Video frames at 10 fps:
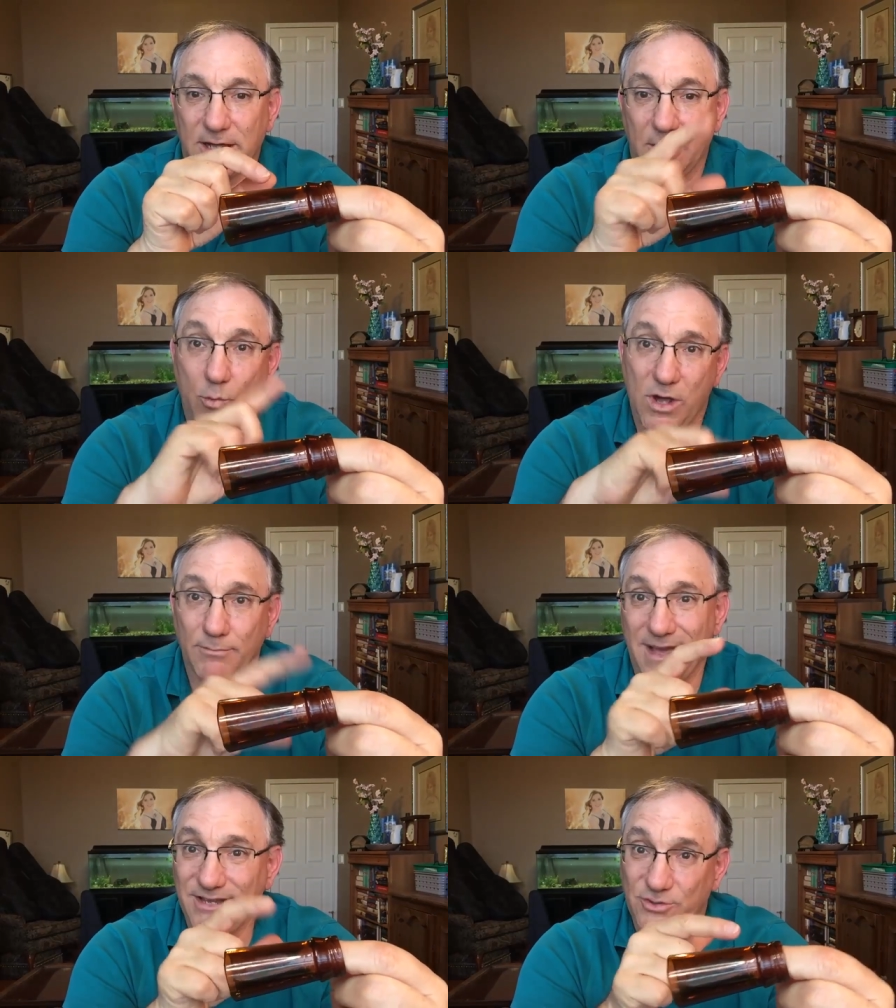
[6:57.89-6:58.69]
a
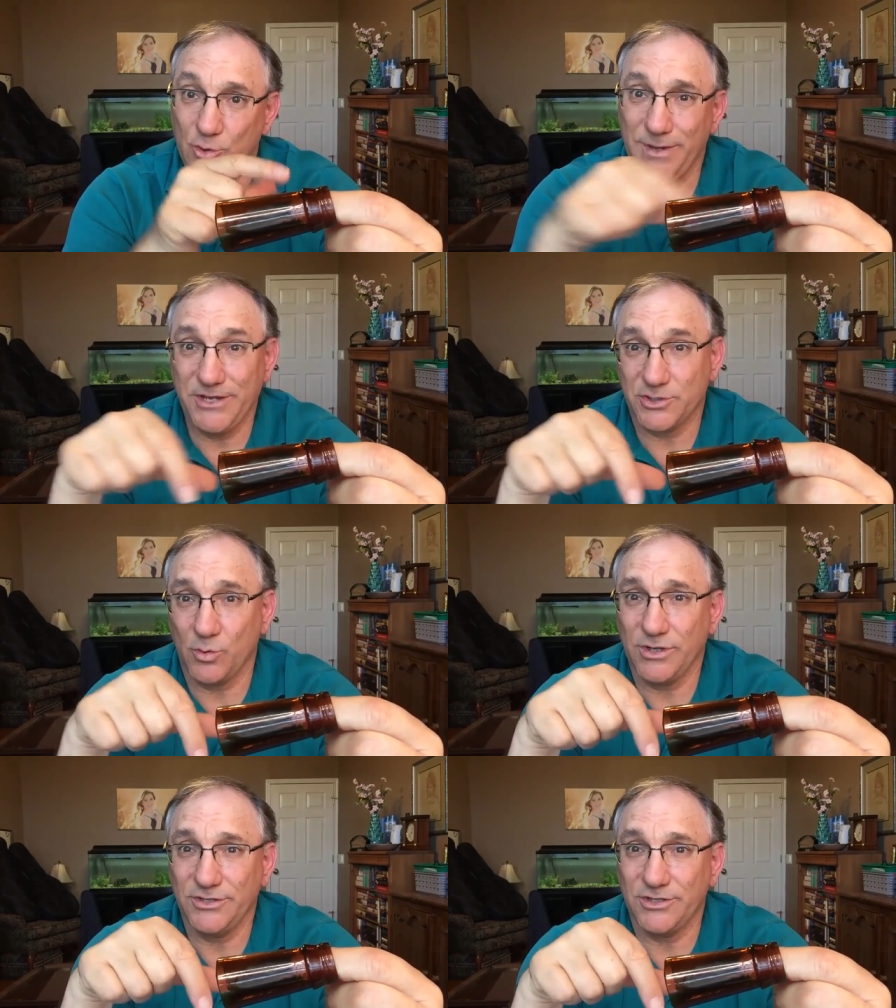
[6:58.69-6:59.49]
one by two piece of
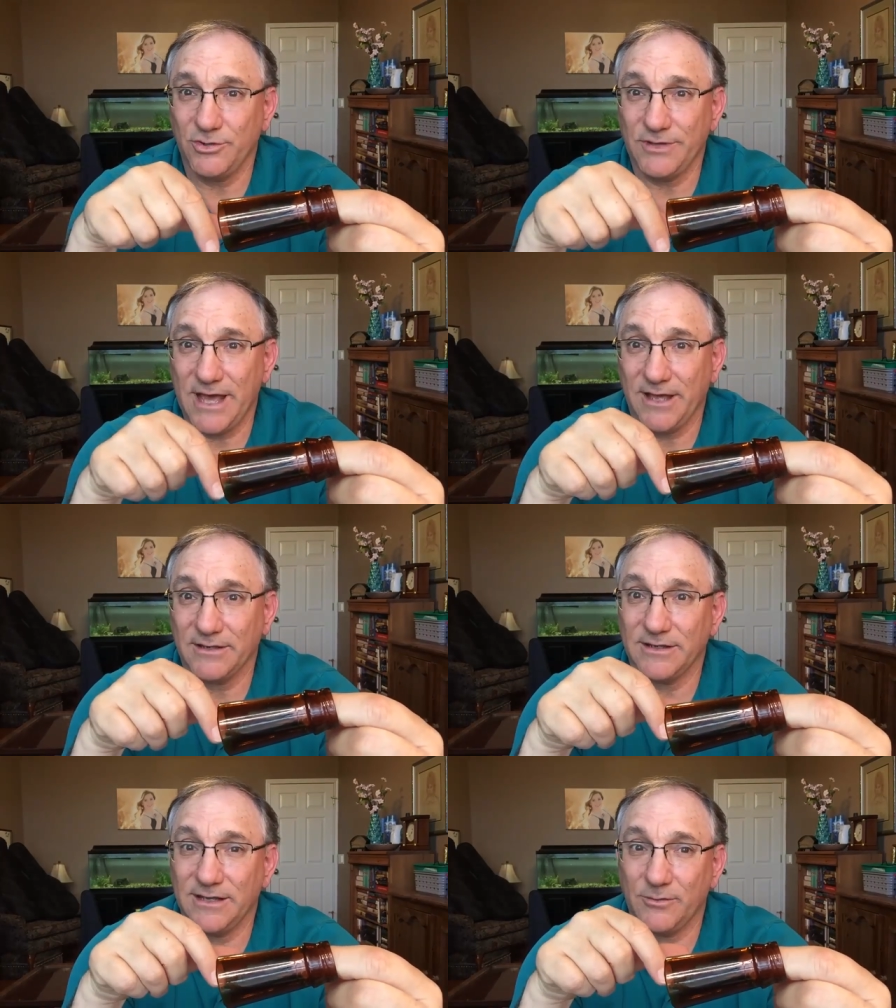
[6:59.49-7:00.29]
wood to do
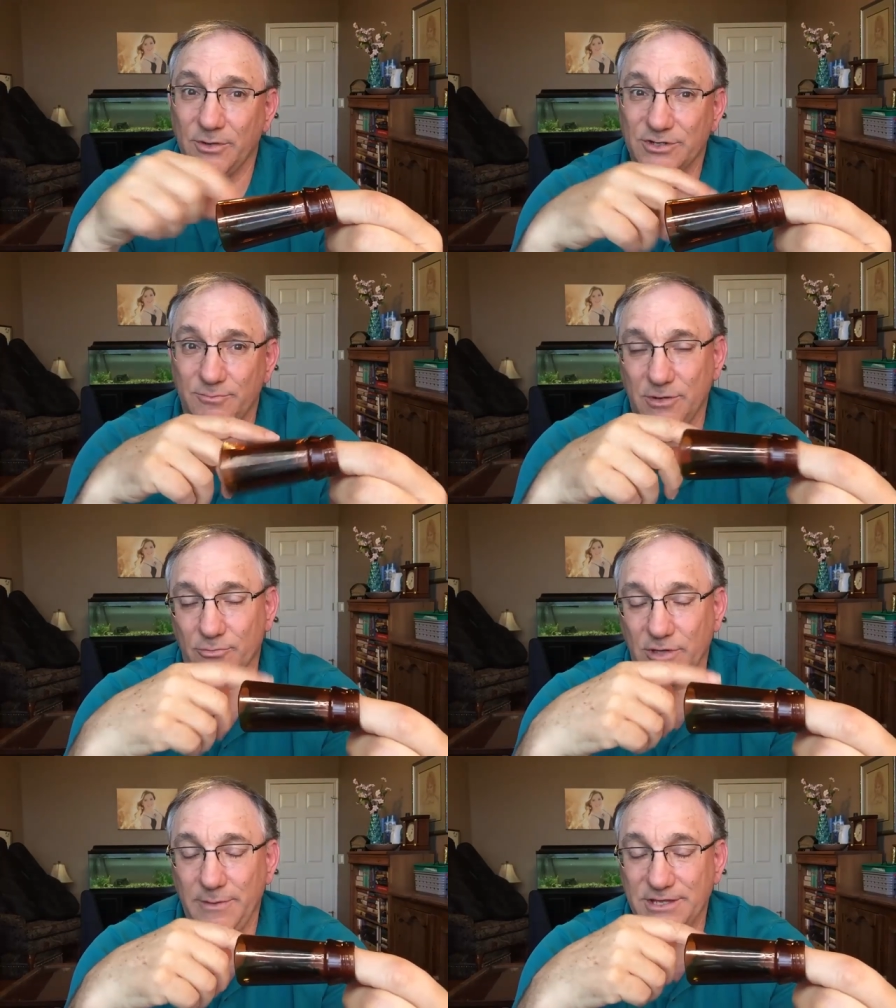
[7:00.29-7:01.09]
that which
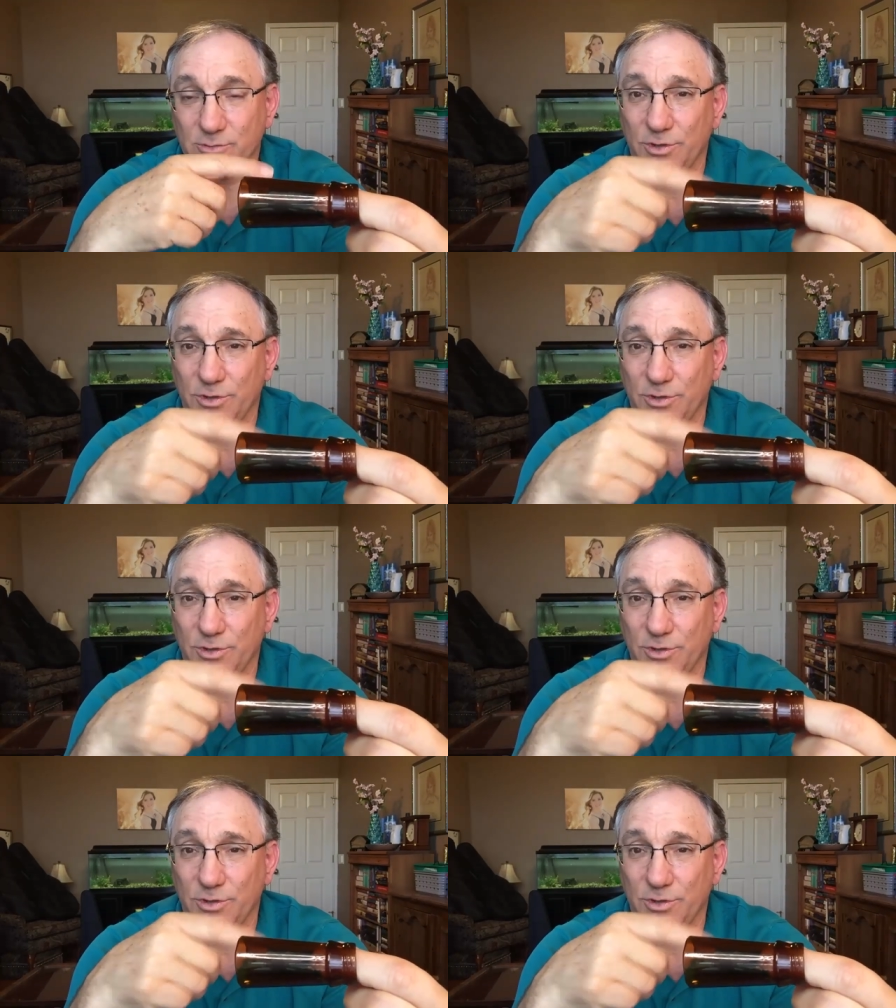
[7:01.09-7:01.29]
really means